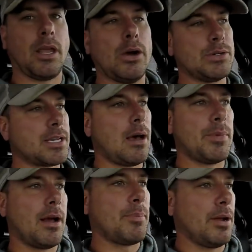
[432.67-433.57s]
lows
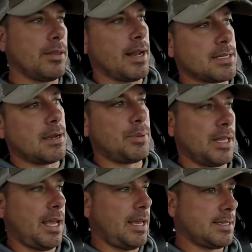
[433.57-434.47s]
coming up here in the next couple
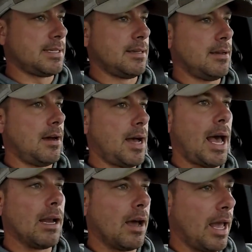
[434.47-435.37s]
days
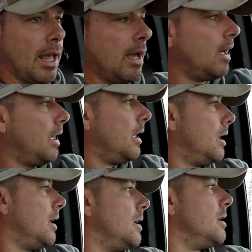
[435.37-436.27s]
at night.
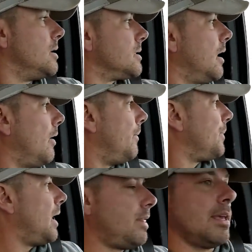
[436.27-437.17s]
So
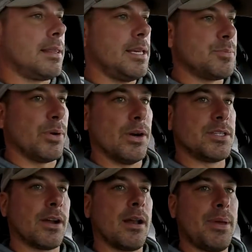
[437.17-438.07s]
I think these
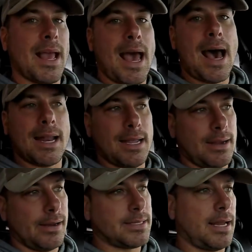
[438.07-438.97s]
birds are gonna be out of
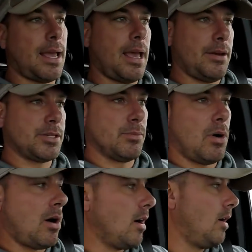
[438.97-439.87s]
here today or
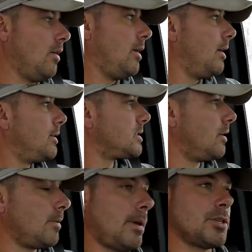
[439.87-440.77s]
tomorrow. So
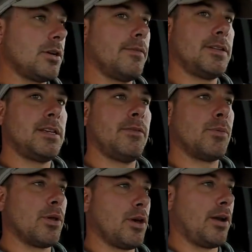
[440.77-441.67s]
I'm not sure if it's even
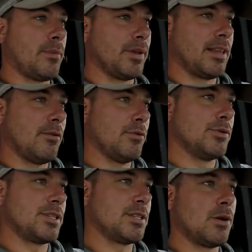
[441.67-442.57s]
worth hunting, but that
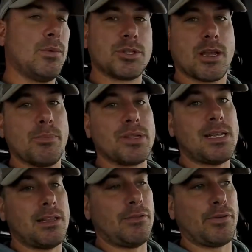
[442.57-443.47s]
roost is almost
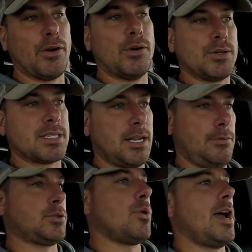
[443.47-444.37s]
completely froze, and it
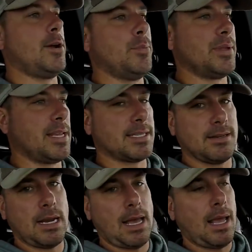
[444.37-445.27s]
was wide open
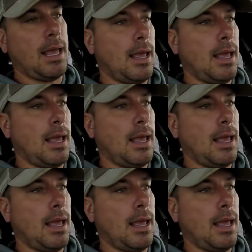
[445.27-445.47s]
yesterday.